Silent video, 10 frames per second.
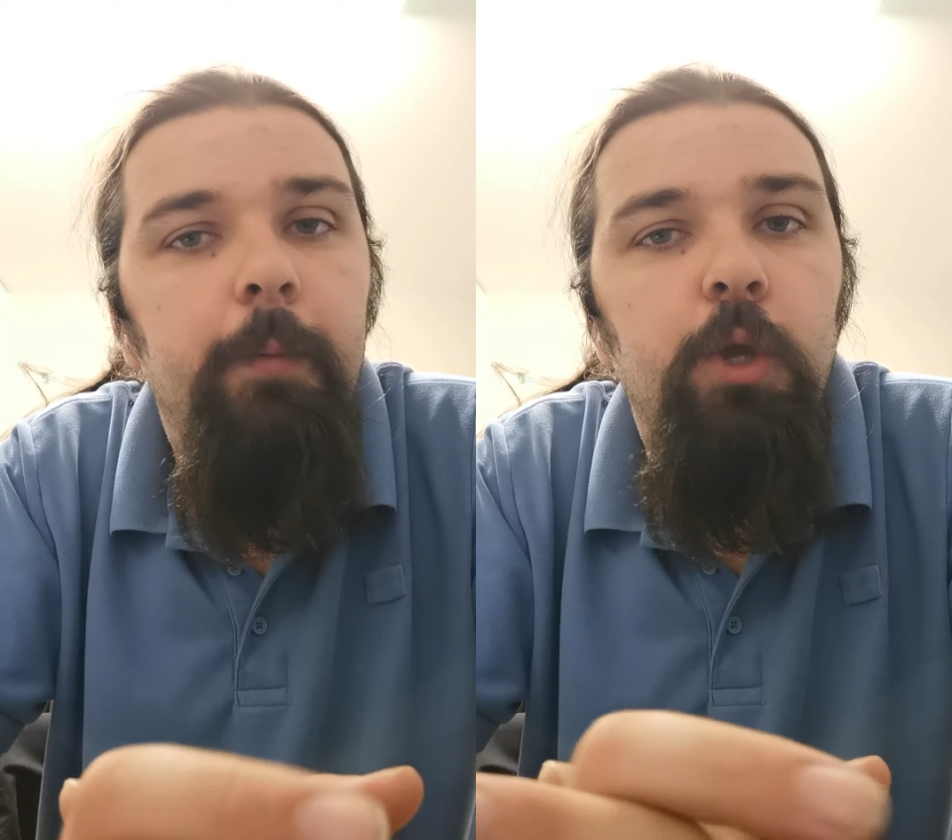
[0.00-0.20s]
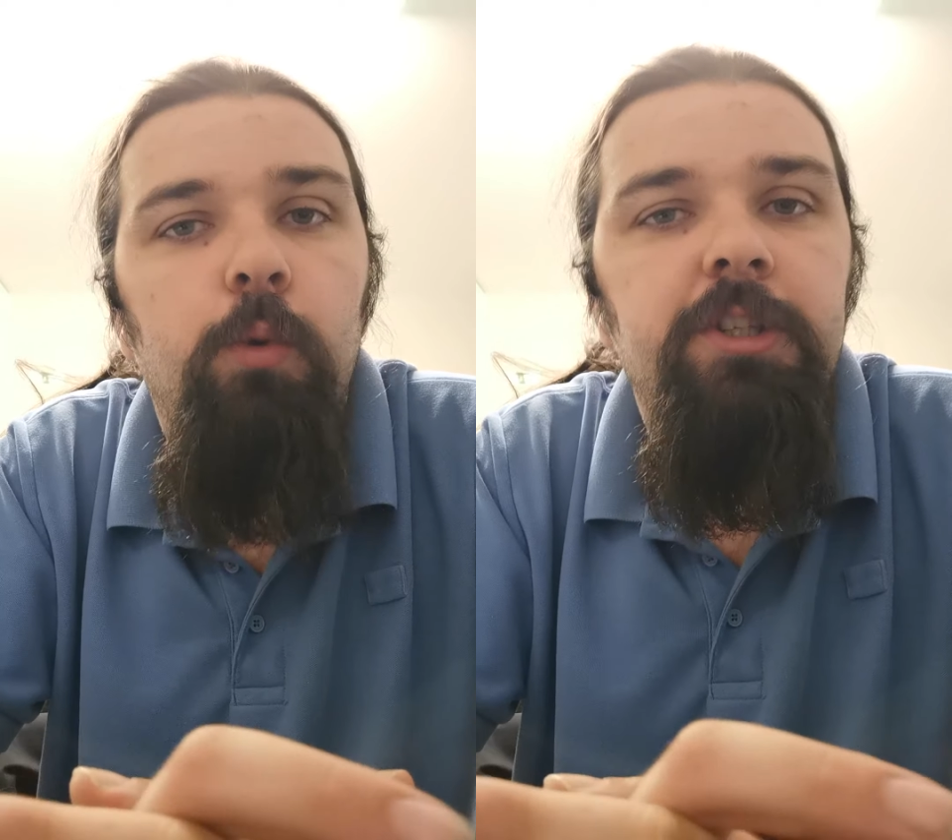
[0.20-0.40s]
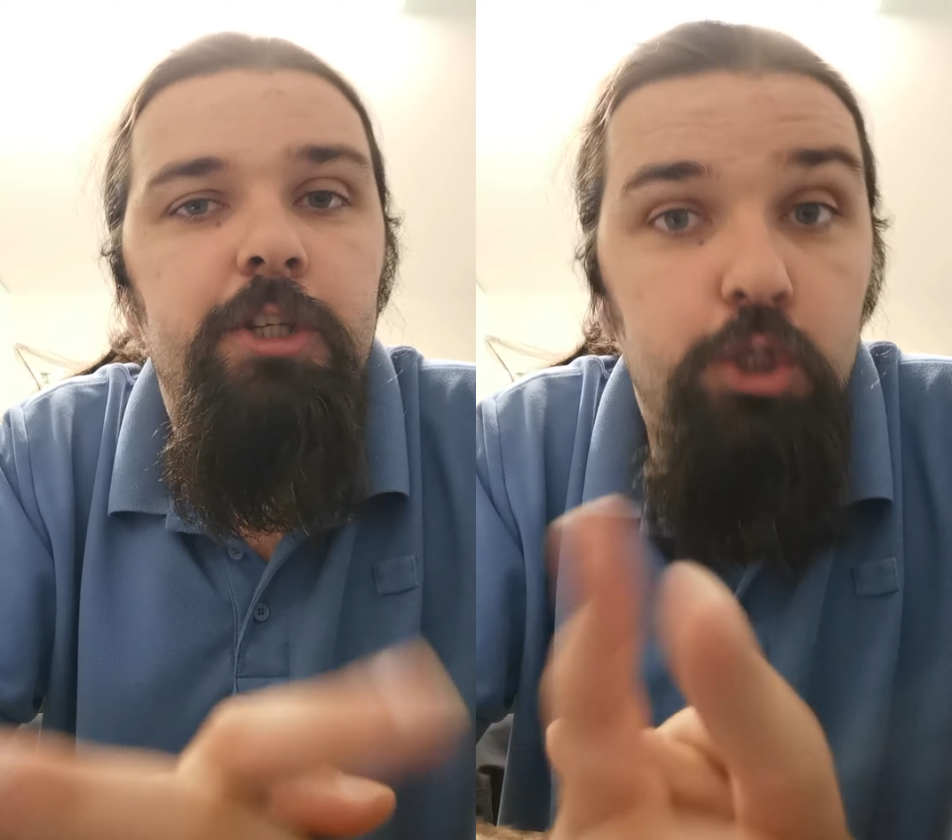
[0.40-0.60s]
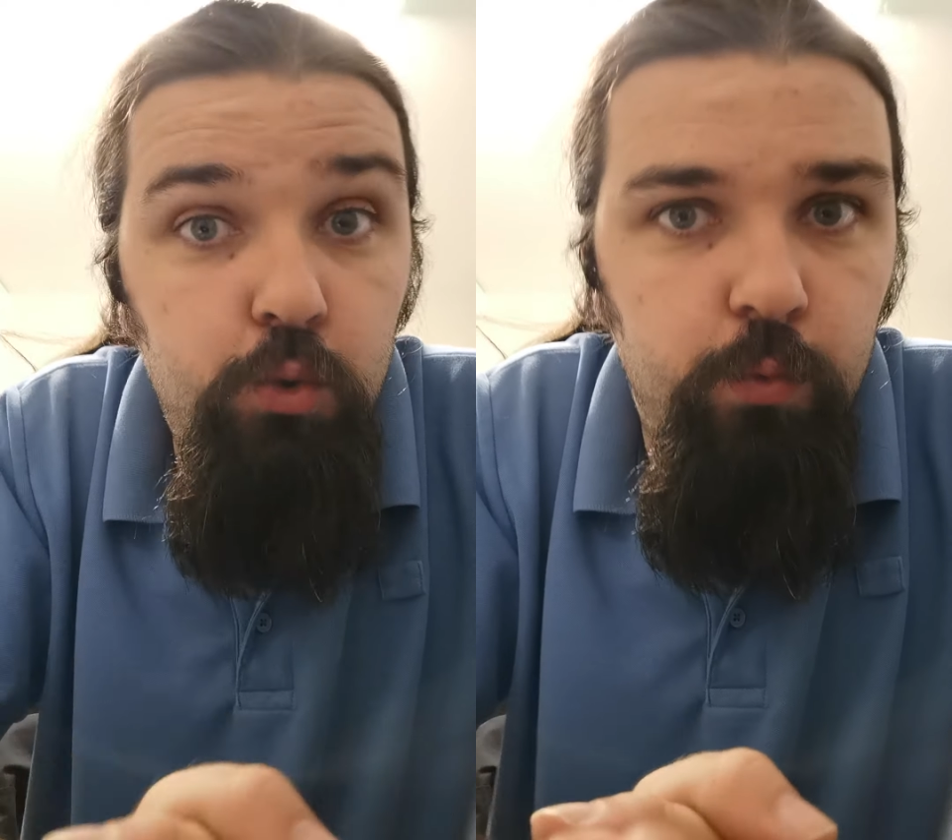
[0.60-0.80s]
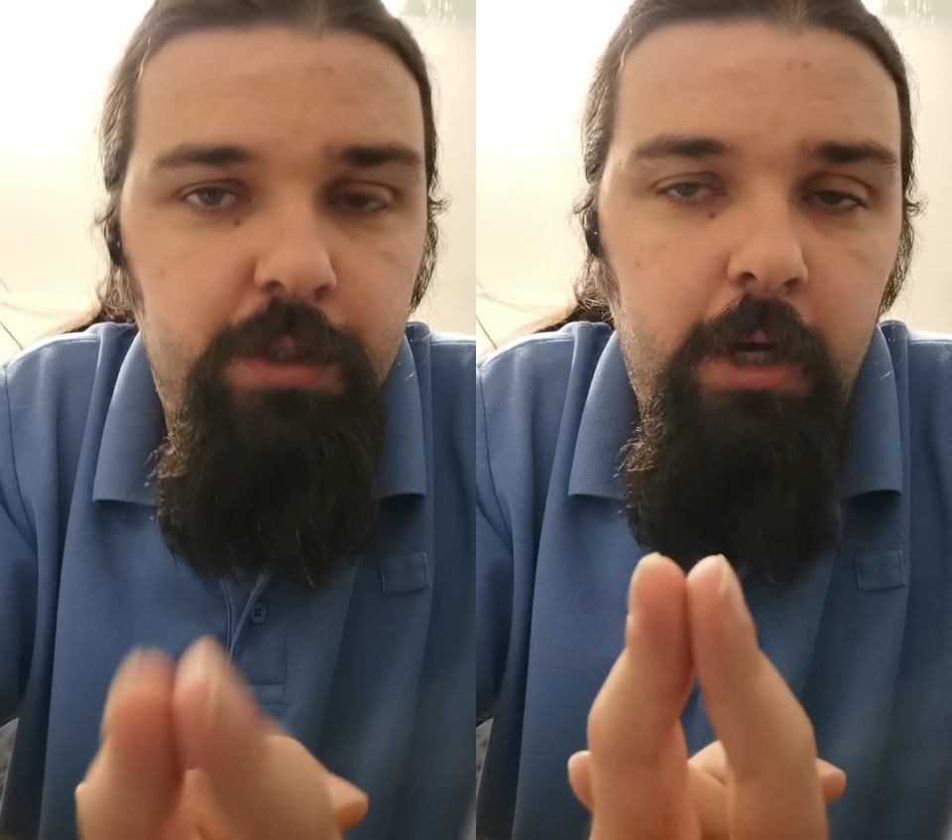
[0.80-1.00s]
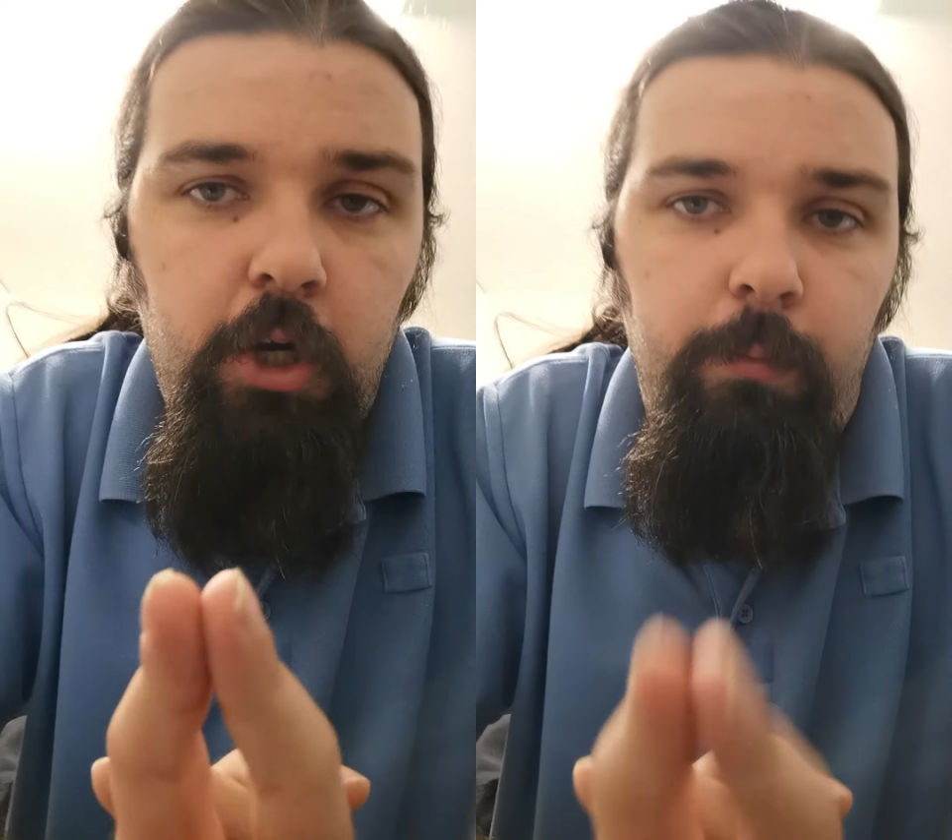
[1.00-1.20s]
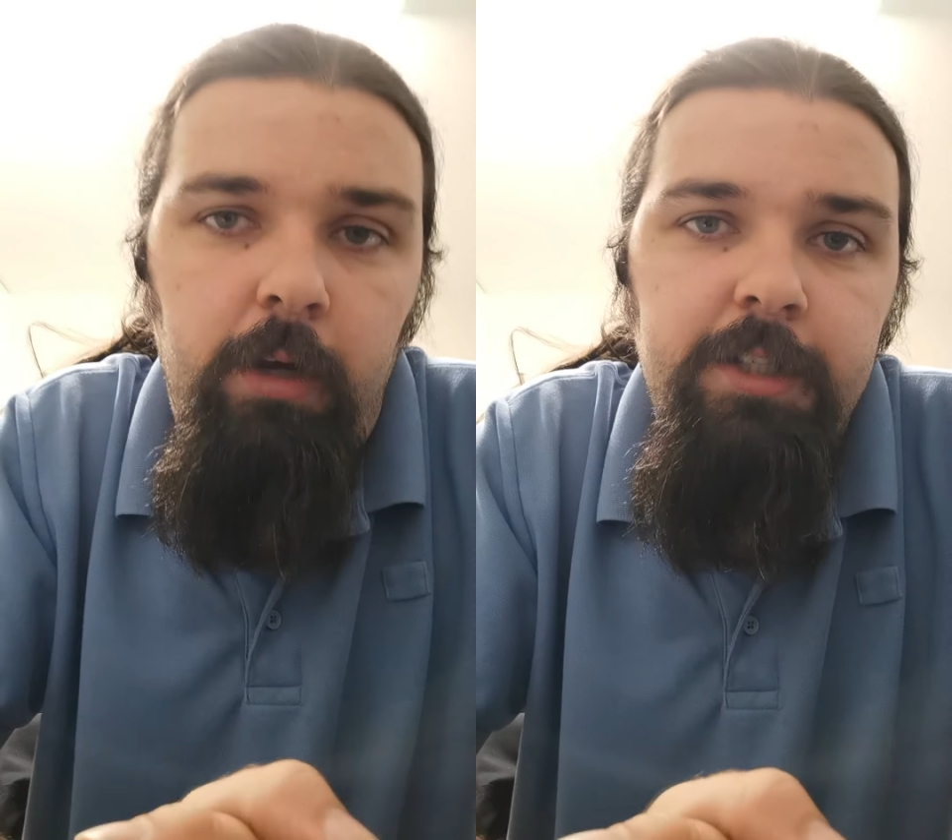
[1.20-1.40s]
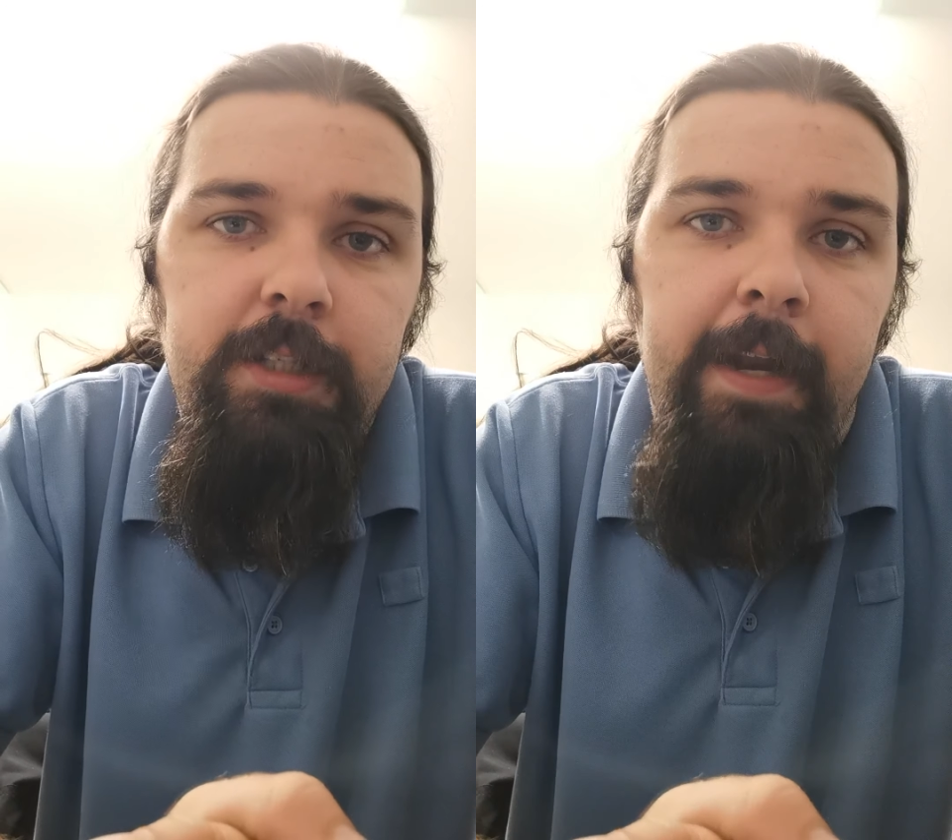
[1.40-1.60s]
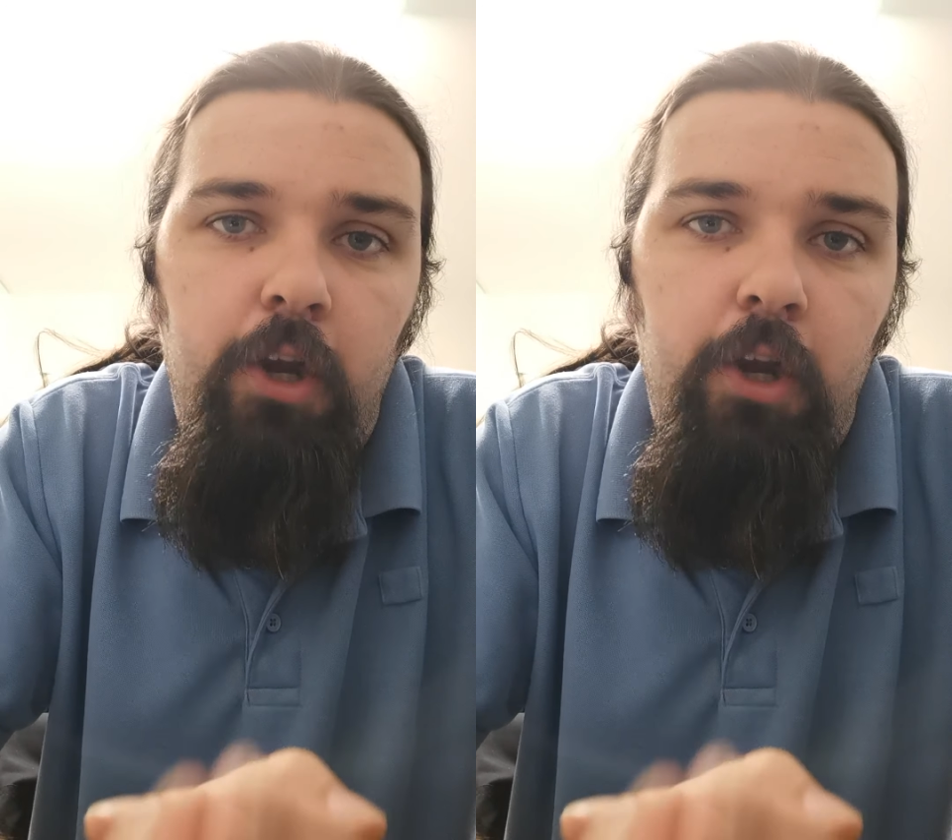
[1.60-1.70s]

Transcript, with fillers: But you want to use the homeless